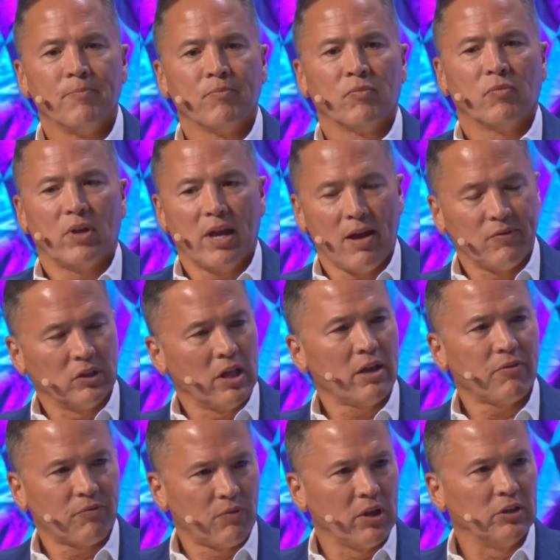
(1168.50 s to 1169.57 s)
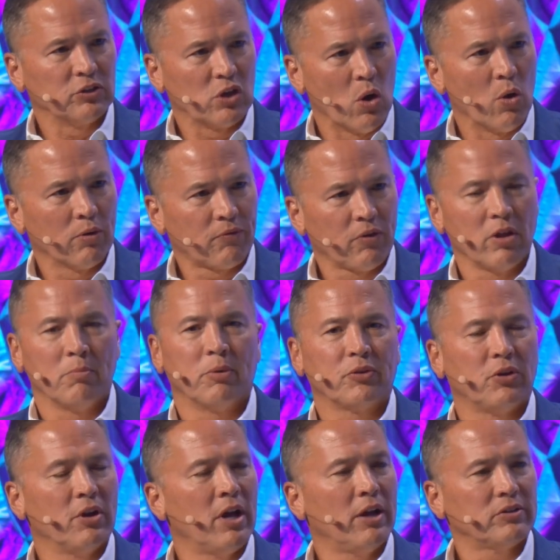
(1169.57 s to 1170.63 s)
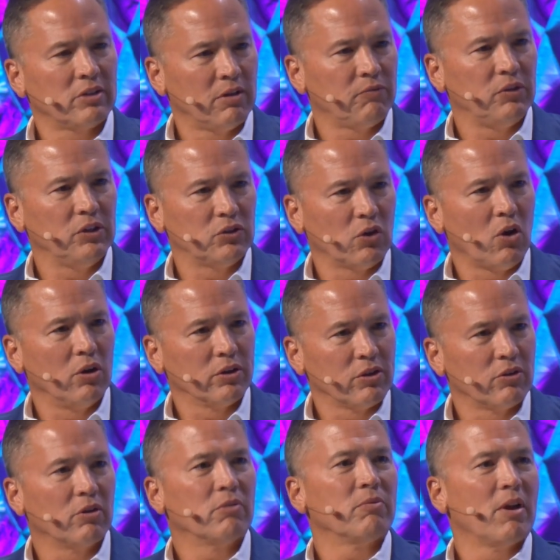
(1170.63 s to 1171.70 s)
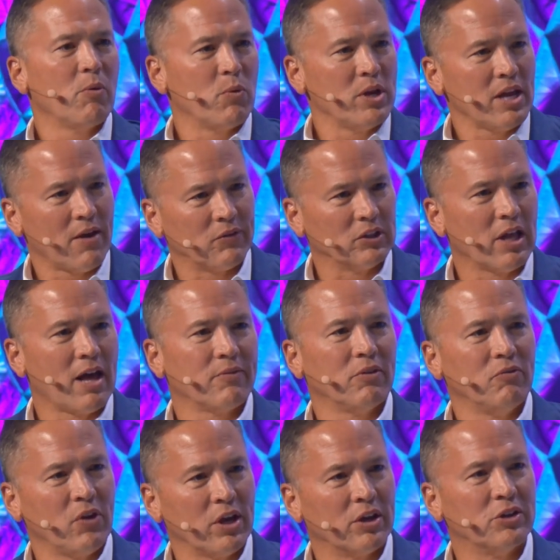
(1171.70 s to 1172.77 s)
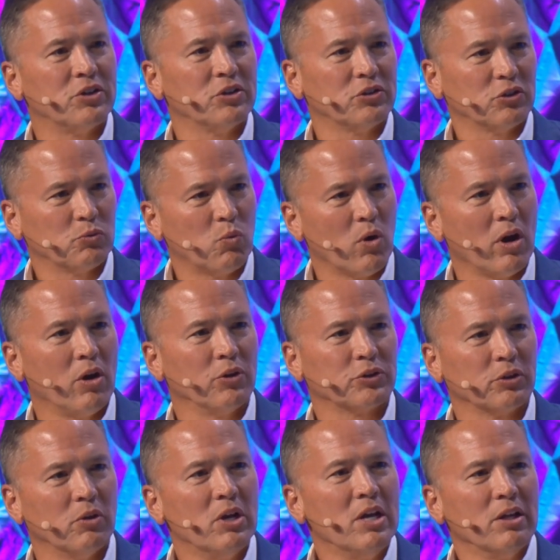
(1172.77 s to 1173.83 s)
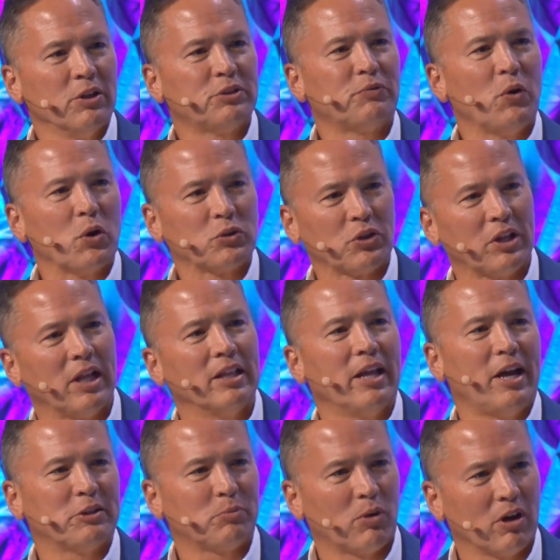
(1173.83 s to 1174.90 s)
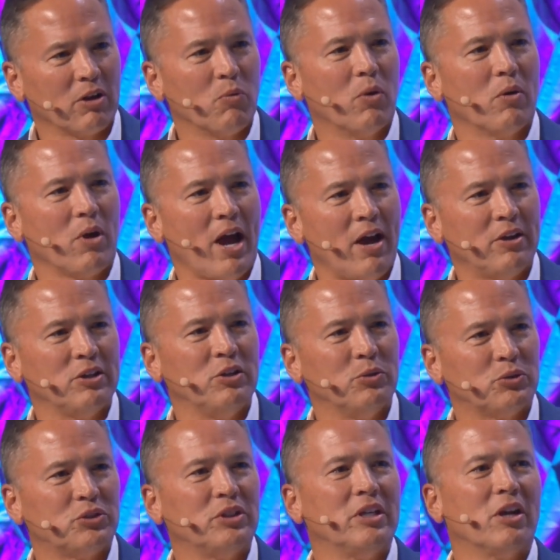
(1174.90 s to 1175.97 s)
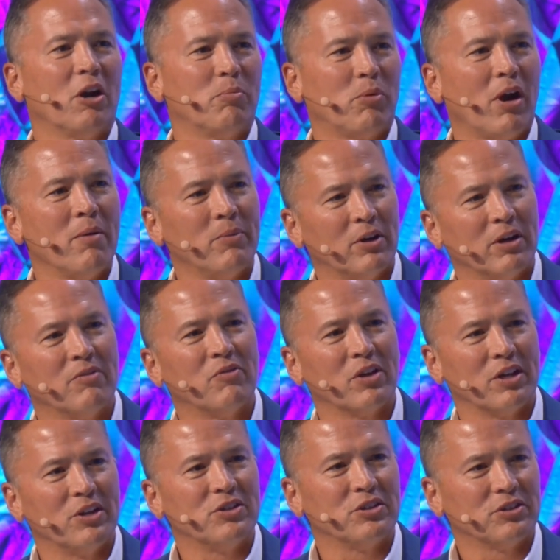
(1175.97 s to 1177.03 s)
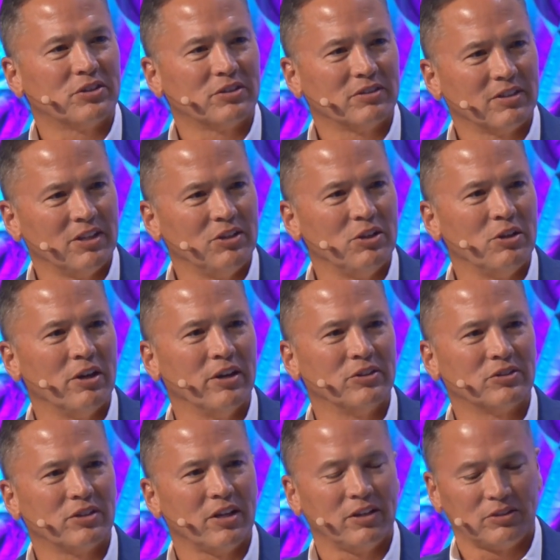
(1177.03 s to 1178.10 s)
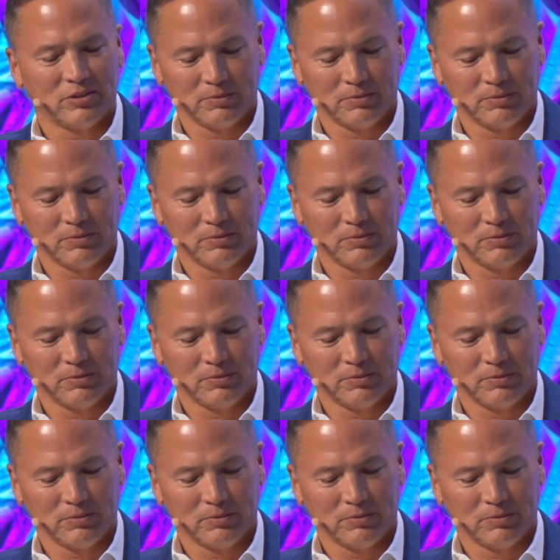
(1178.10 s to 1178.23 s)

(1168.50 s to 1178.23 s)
They have a lot of things going for them, but they're not 10 feet tall either. And we have a lot of advantages as well. So let's focus on that last part. How do you see our primary advantages in the United States?